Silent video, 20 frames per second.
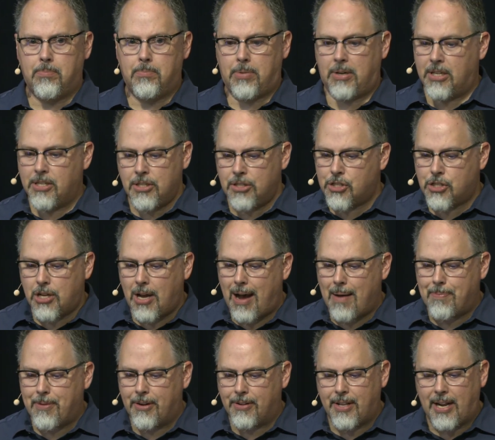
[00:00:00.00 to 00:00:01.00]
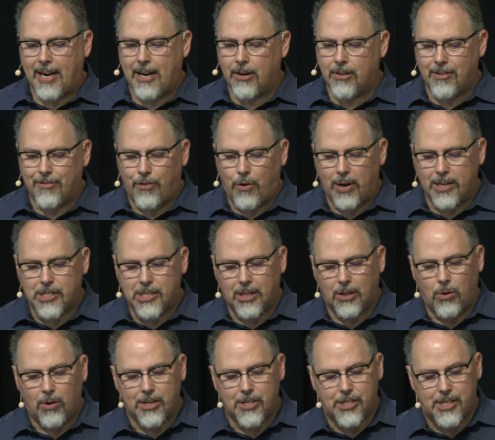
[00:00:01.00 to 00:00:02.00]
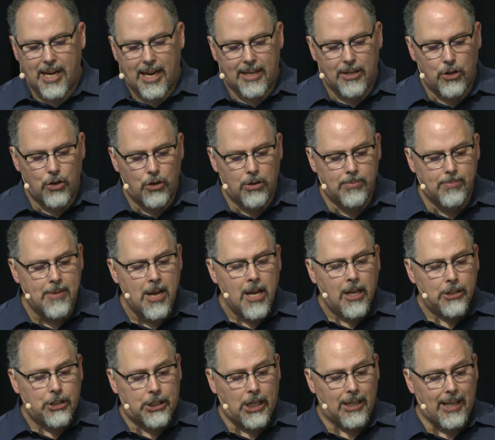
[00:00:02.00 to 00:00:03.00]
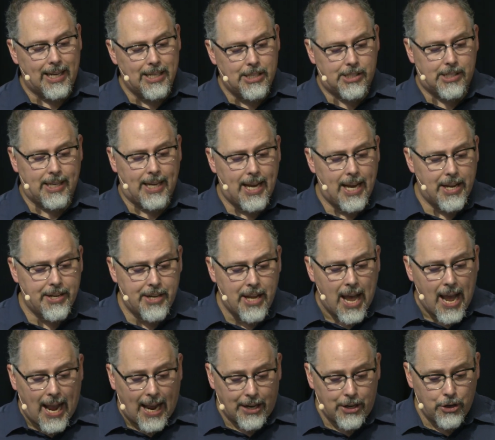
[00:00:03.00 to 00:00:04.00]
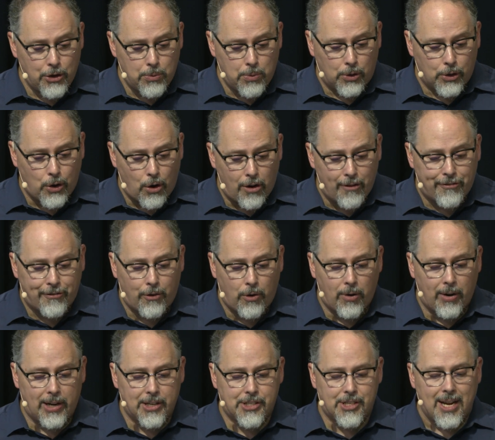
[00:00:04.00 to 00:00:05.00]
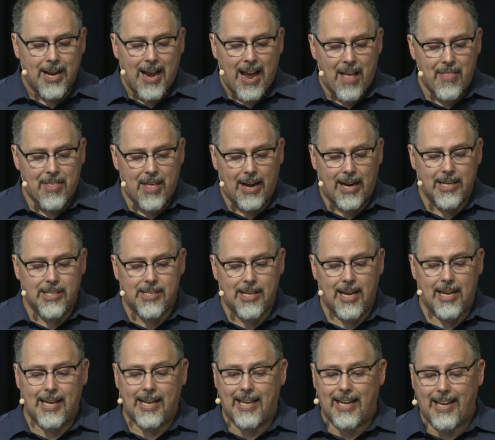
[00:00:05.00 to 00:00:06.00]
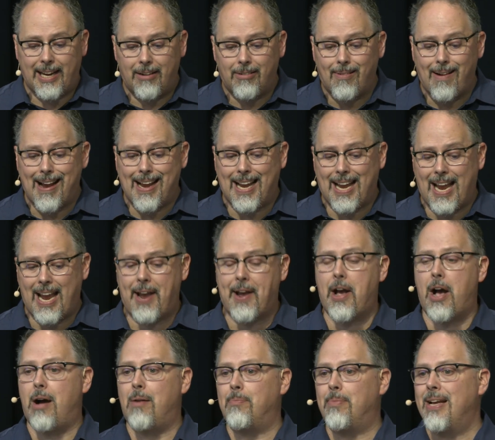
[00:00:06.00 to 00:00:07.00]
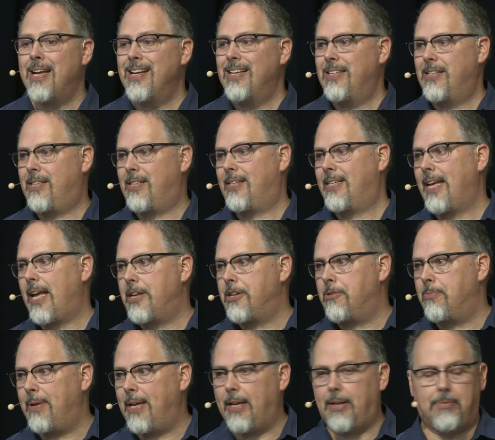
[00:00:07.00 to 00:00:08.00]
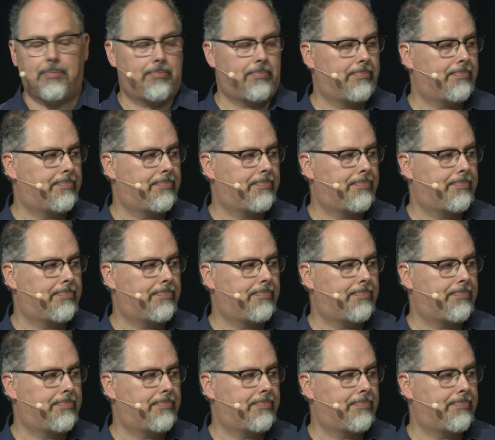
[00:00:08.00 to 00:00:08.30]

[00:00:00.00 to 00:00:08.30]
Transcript: But it doesn't stop there. And then I heard the voice of the Lord saying, Whom shall I send, and who will go for us? And then I said, Here I am, send me.